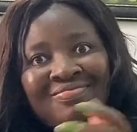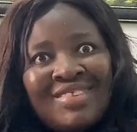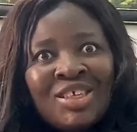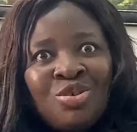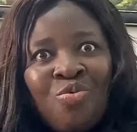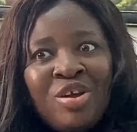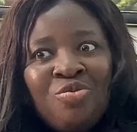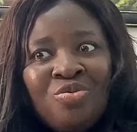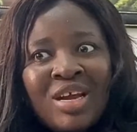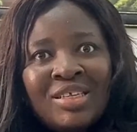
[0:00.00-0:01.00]
That's not where
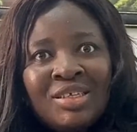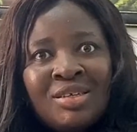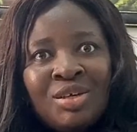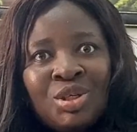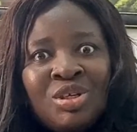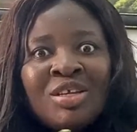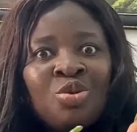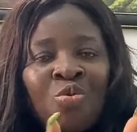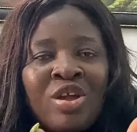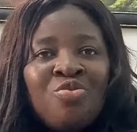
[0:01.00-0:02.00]
you will get a search. That's
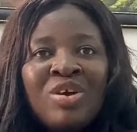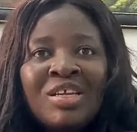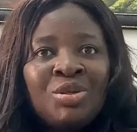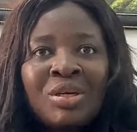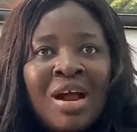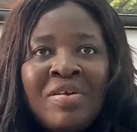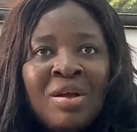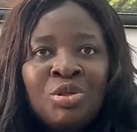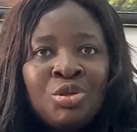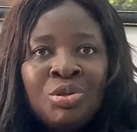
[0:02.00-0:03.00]
not where you will get your carry
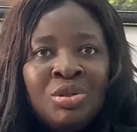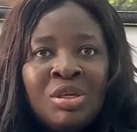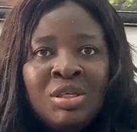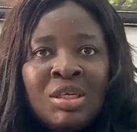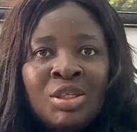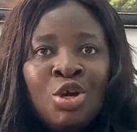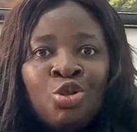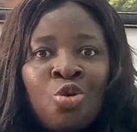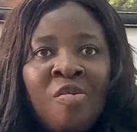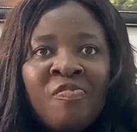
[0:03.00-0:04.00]
out your due diligence
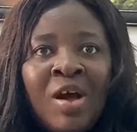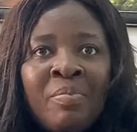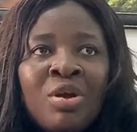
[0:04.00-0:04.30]
to confirm,